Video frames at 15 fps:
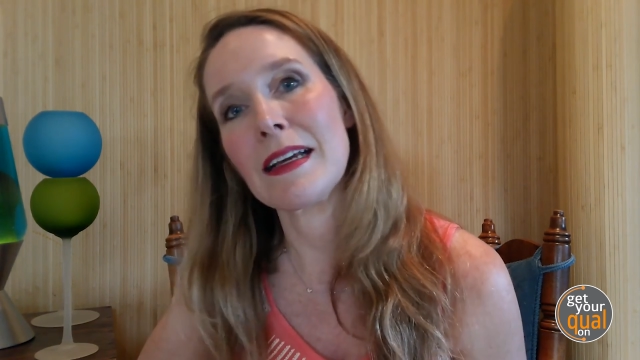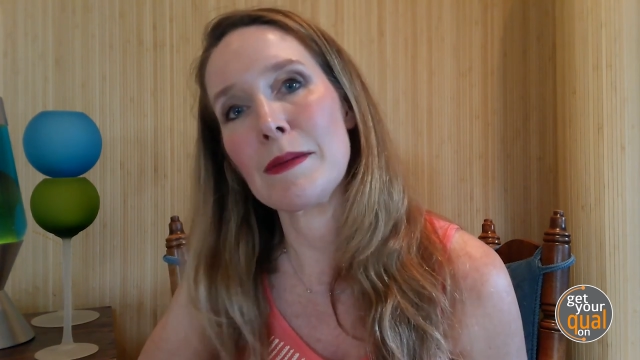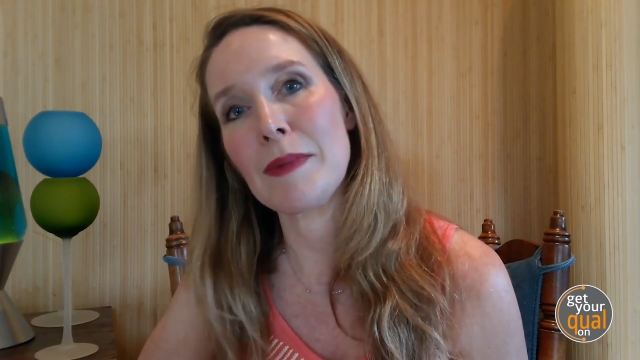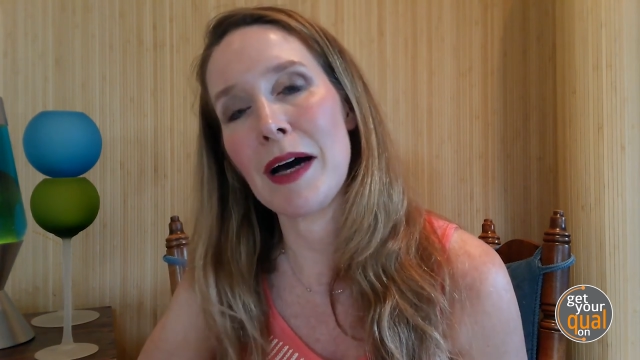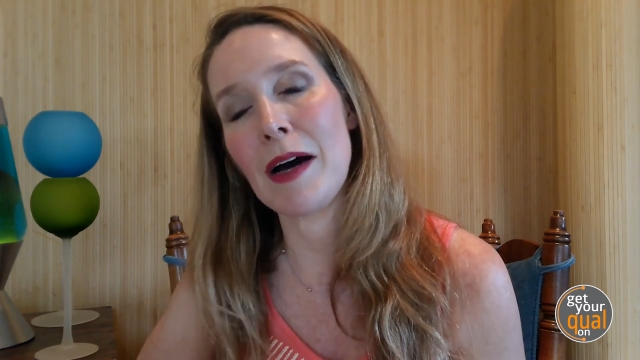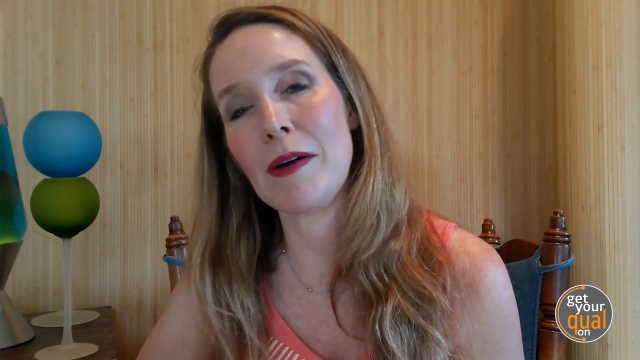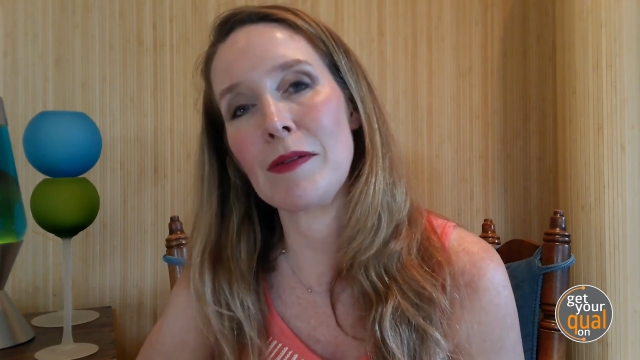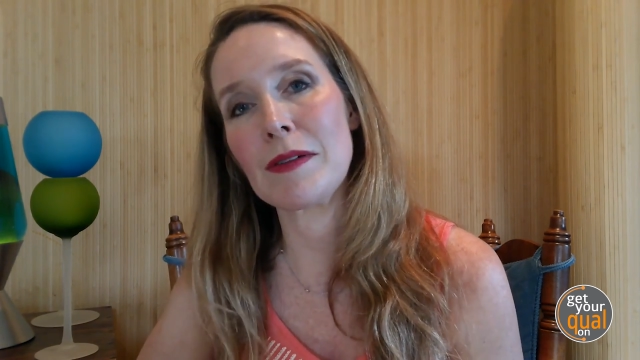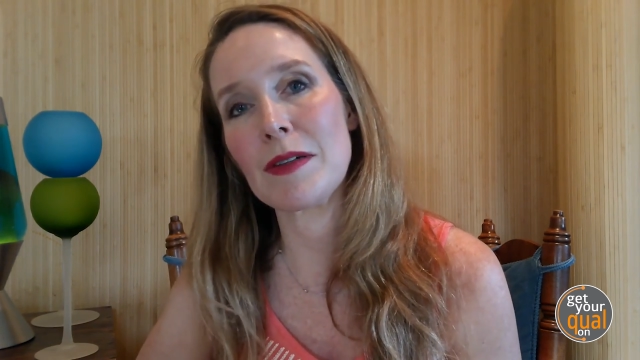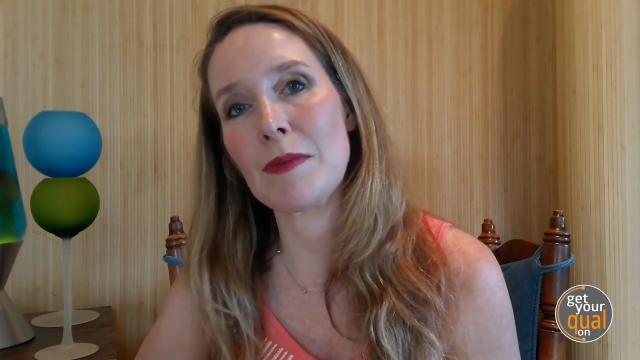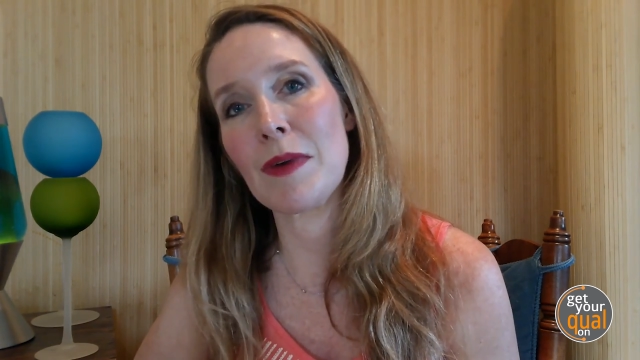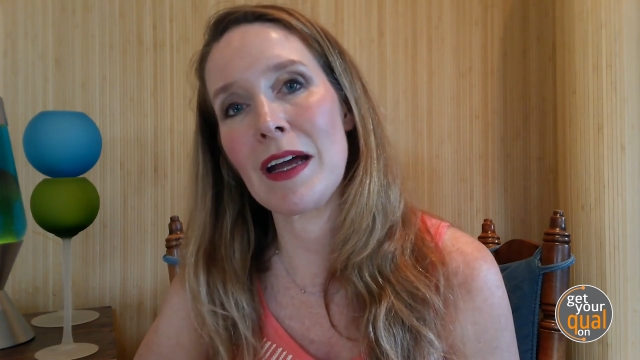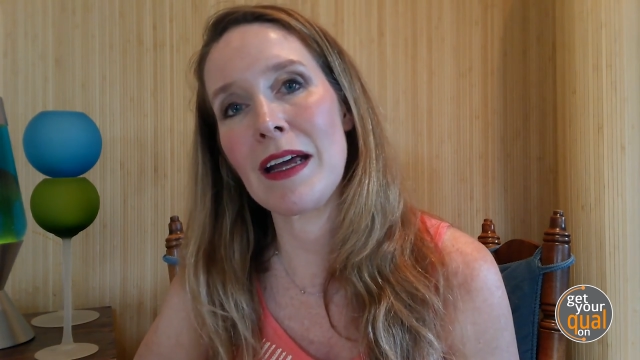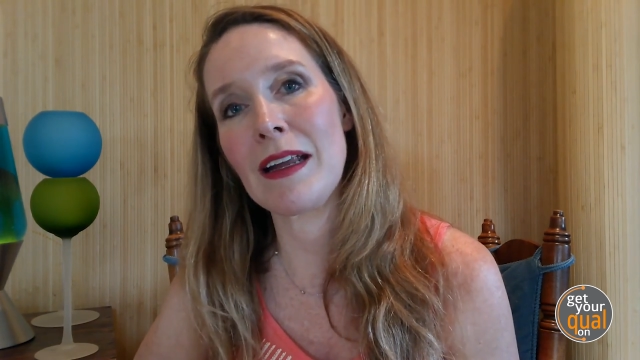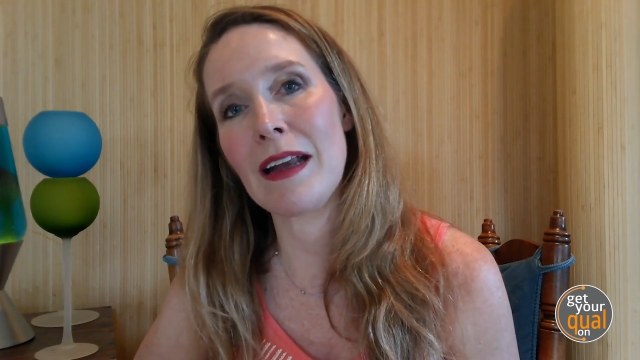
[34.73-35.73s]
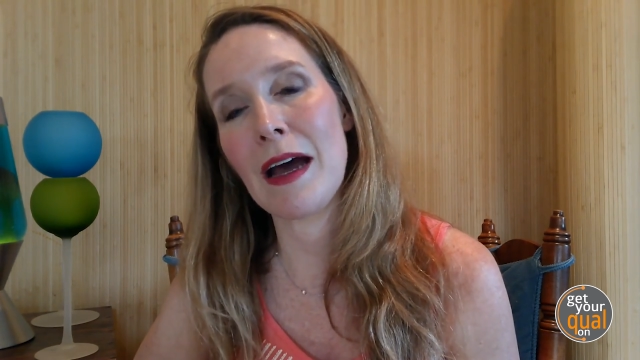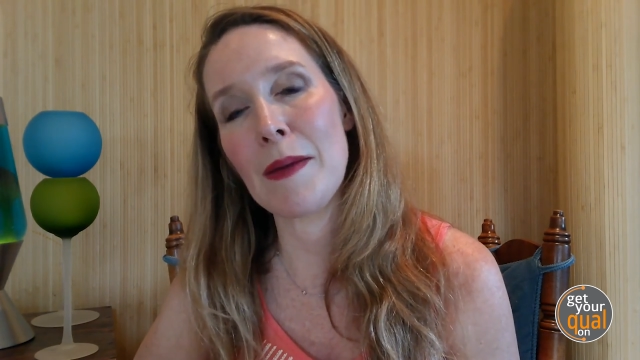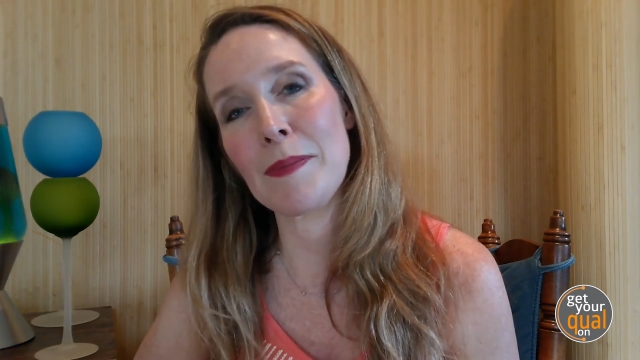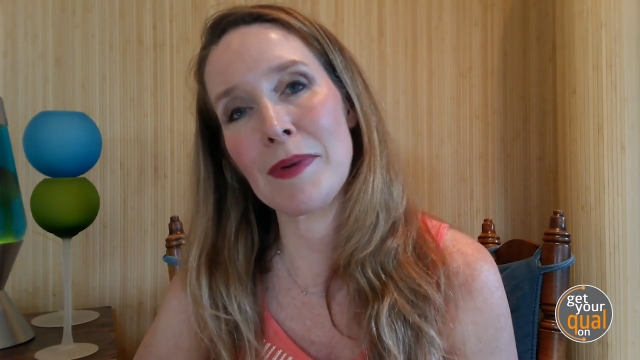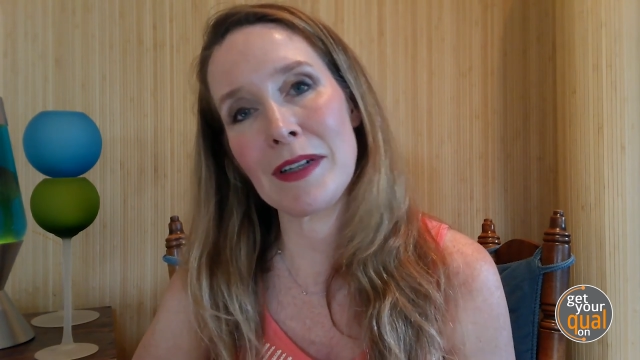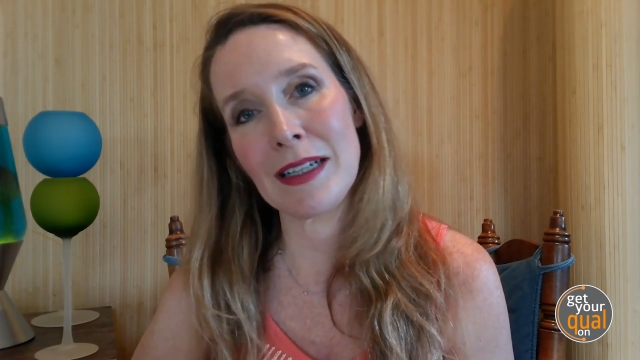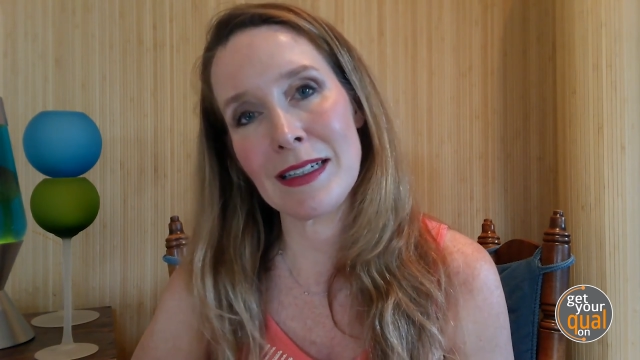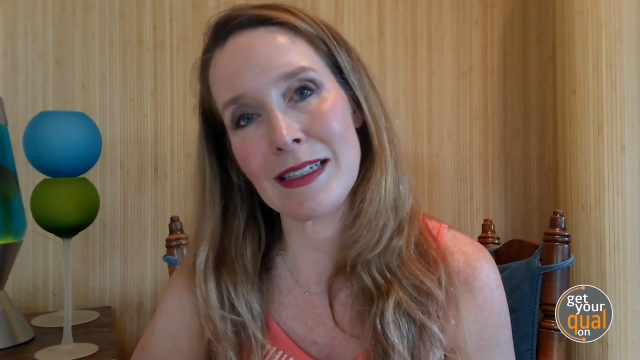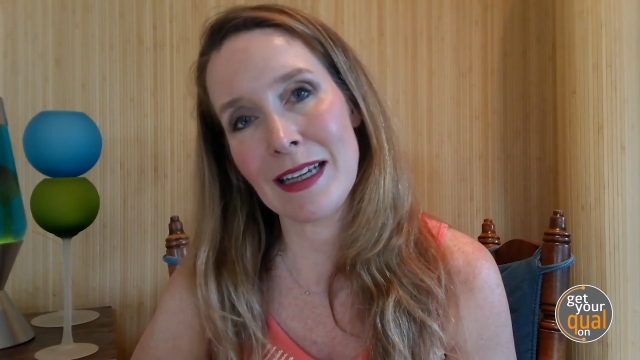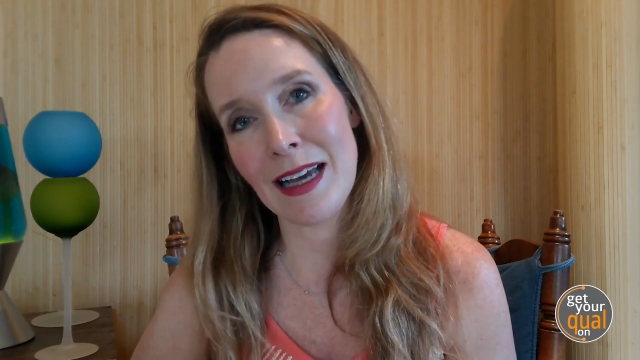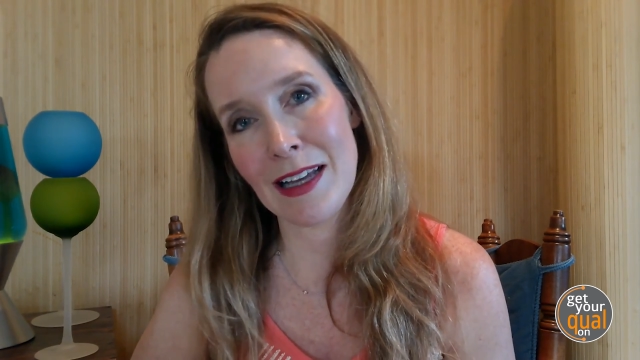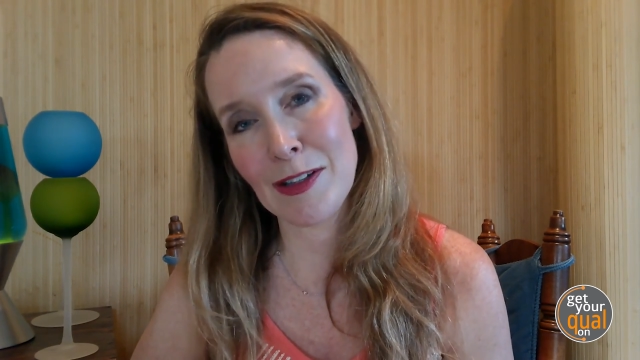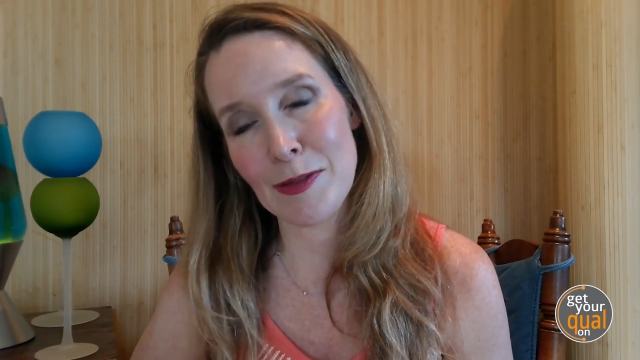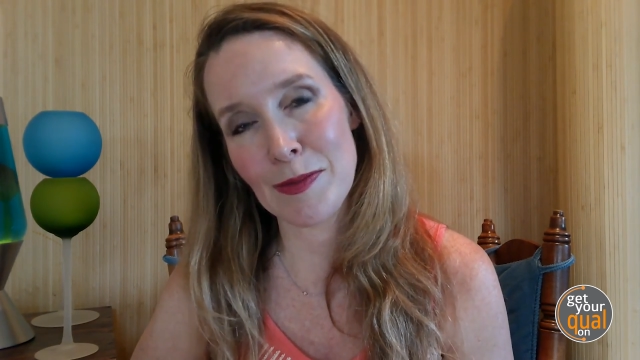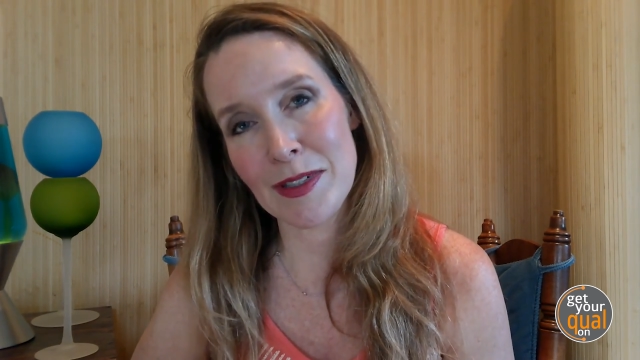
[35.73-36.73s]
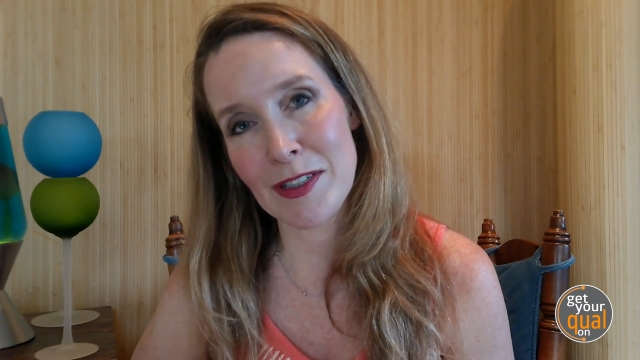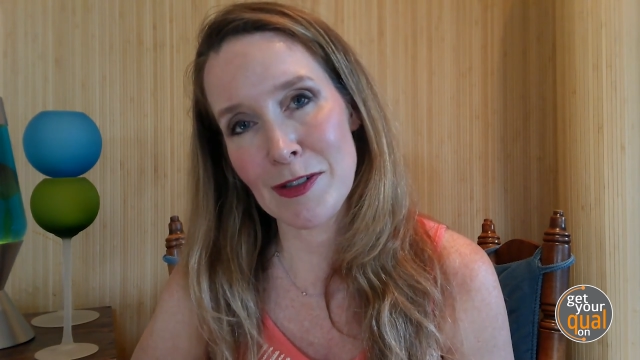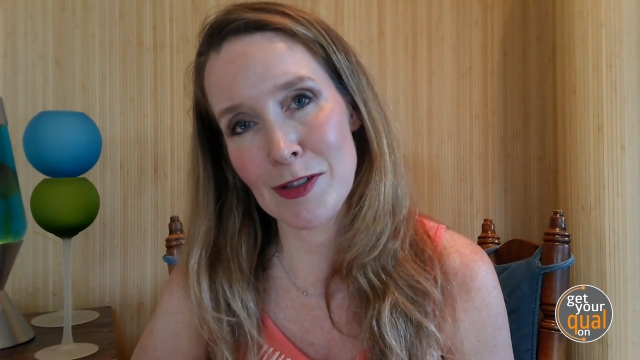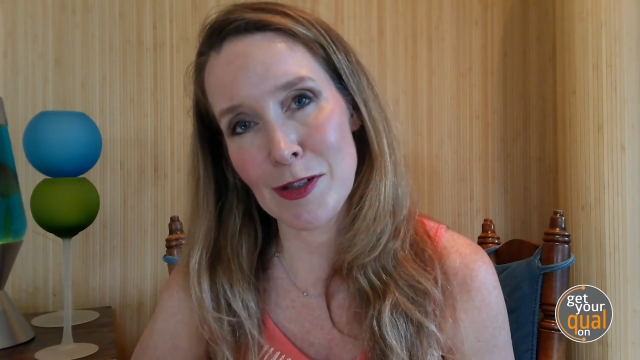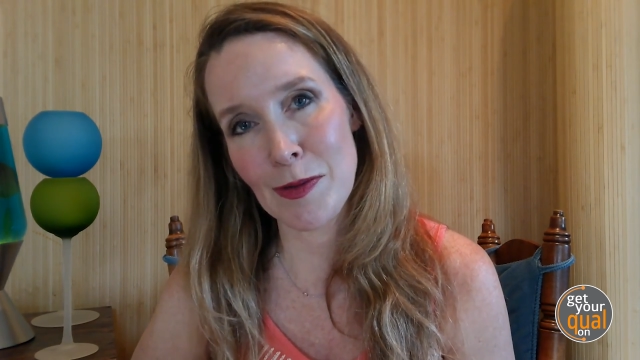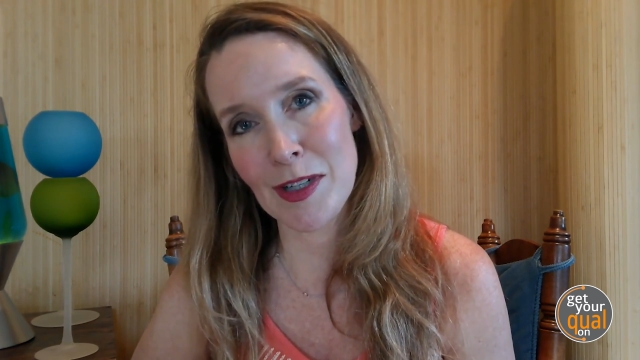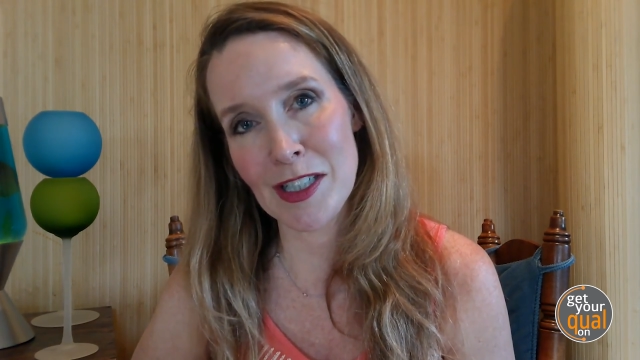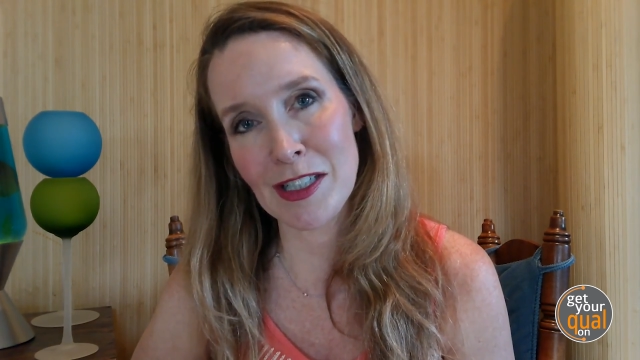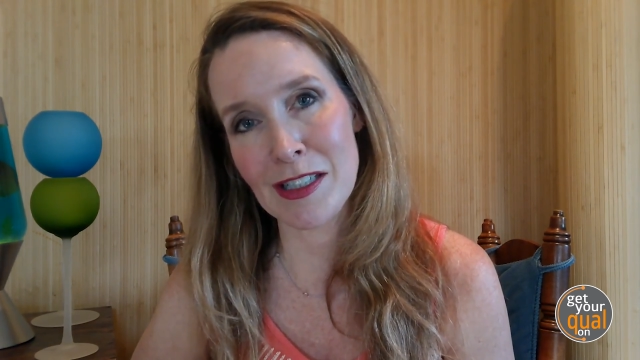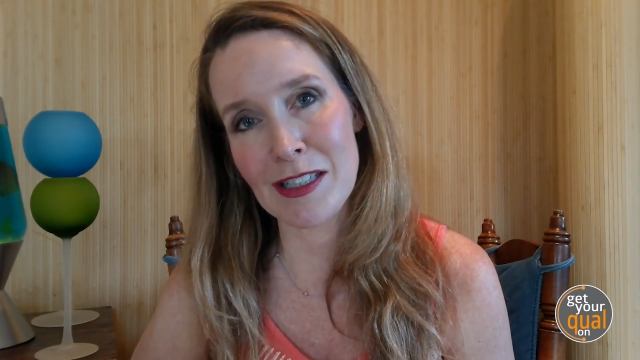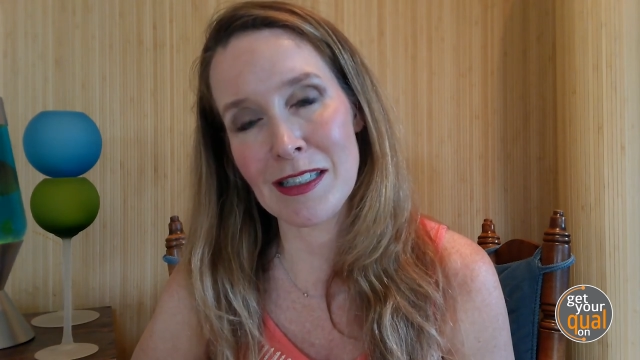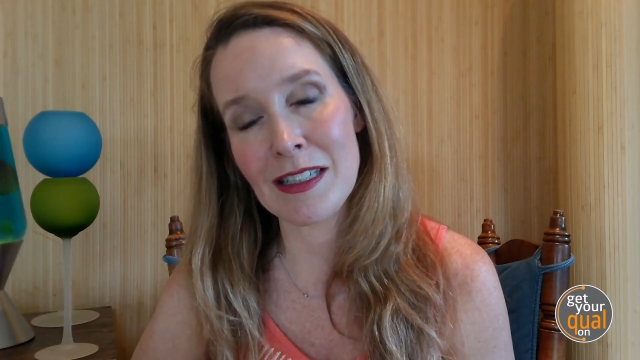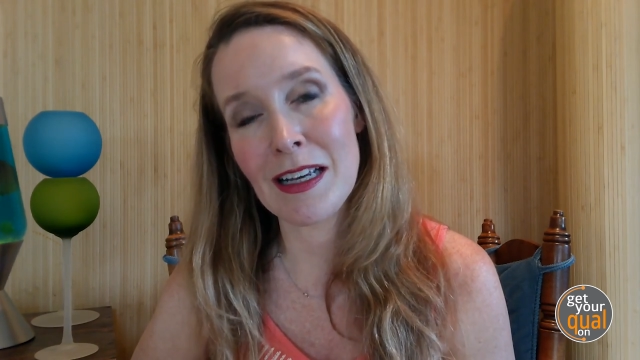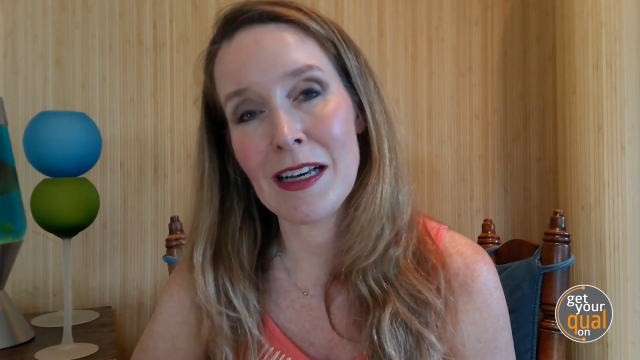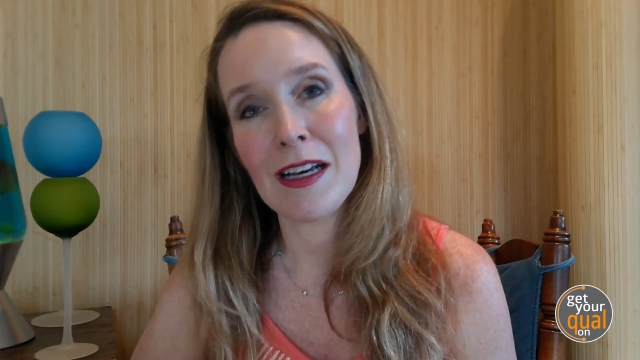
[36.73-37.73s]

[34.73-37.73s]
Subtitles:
about when I'm putting together research questions.